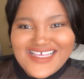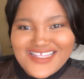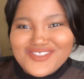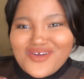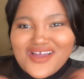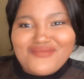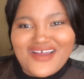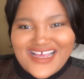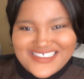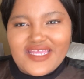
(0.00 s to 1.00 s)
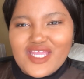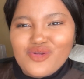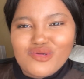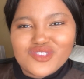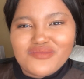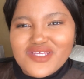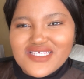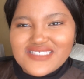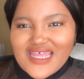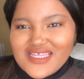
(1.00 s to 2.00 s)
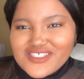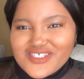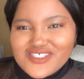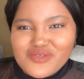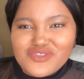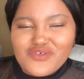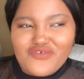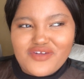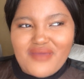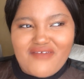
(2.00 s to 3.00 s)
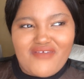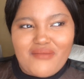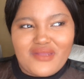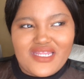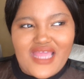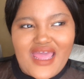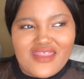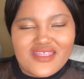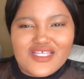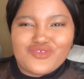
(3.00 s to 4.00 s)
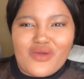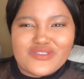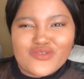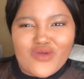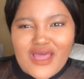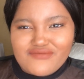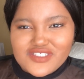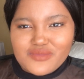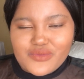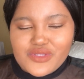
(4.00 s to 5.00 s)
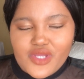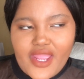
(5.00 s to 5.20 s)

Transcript: They talk about us. And also because I think she was referred by family, I think that's why I was so comfortable with her.